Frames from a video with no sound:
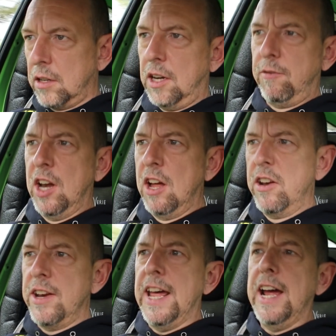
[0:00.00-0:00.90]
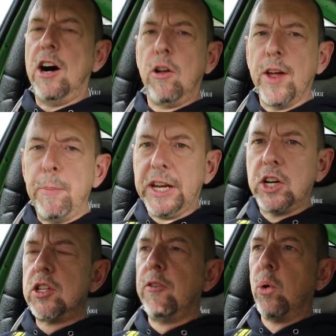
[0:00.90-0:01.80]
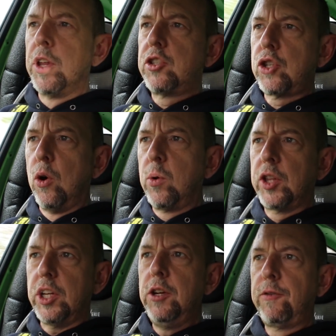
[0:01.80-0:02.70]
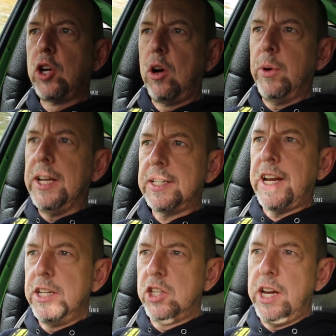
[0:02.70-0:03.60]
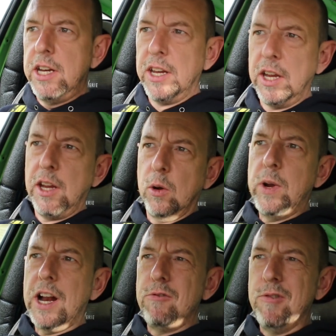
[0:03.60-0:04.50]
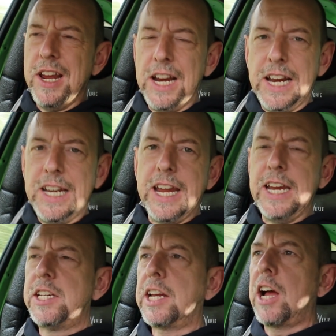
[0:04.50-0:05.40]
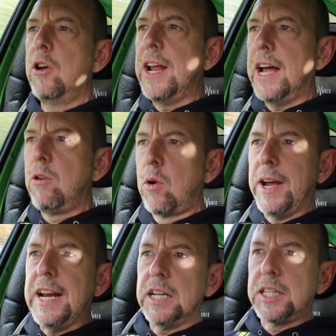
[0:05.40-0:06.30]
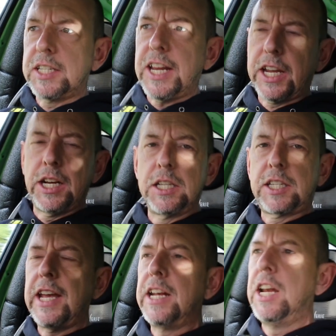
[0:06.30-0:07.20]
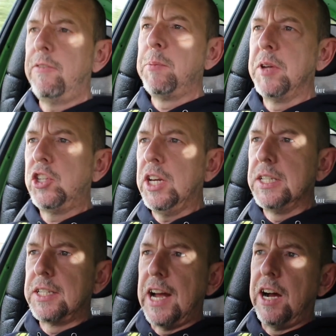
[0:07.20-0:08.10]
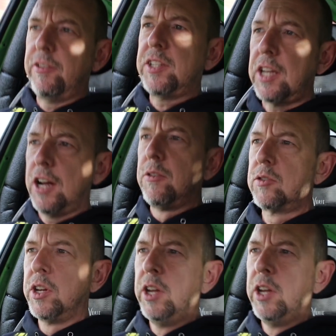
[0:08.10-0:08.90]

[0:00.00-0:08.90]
I've learned now that because of all the torque that you've got with this engine, we don't really need to go down all the way down to second and scare the living bejesus out of ourselves.